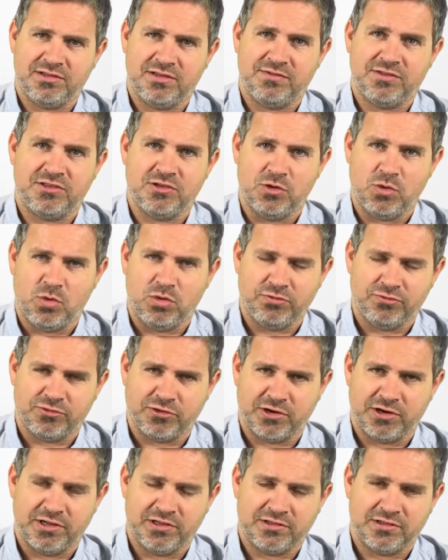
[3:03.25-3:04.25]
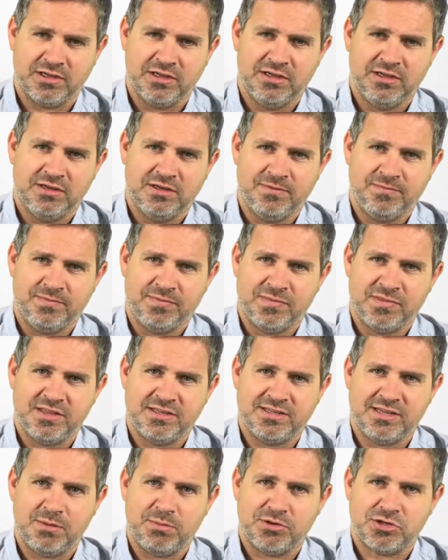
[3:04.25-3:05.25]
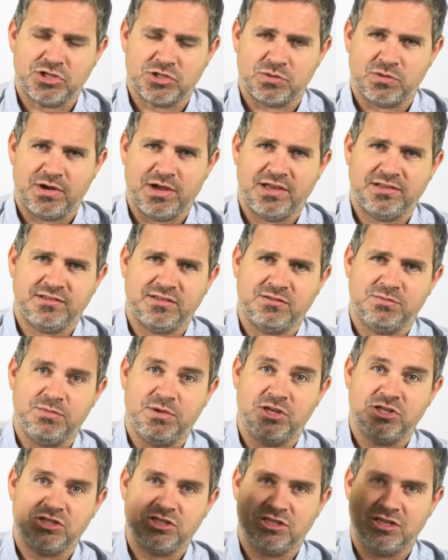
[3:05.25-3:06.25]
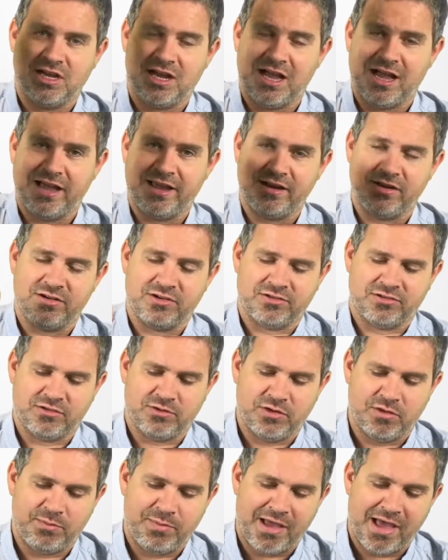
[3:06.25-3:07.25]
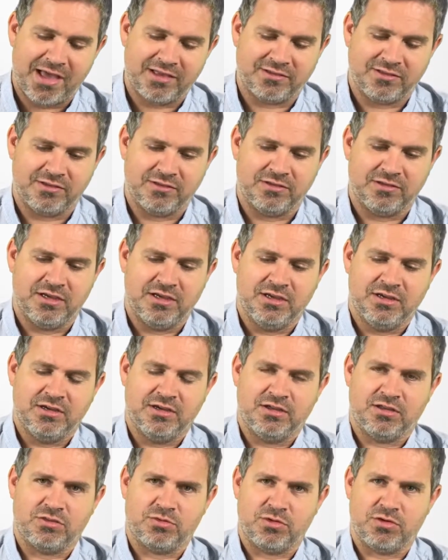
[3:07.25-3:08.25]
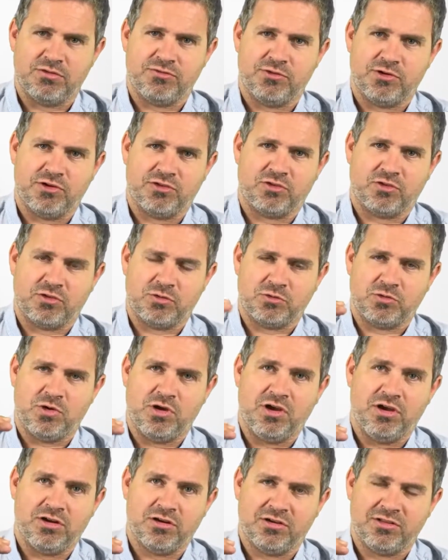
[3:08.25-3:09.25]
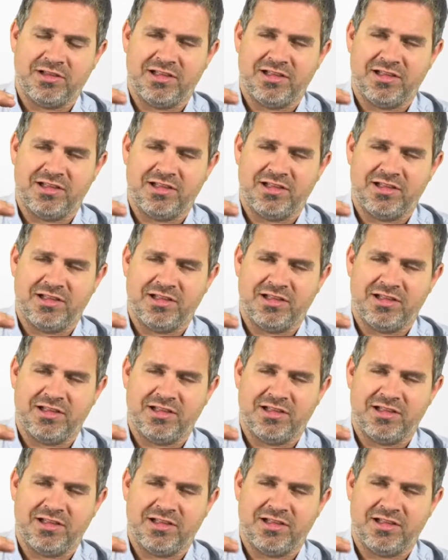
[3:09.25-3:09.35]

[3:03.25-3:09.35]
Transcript: If it's an old furnace, the temperature rise is much higher, so it passes through your furnace, goes up to 100.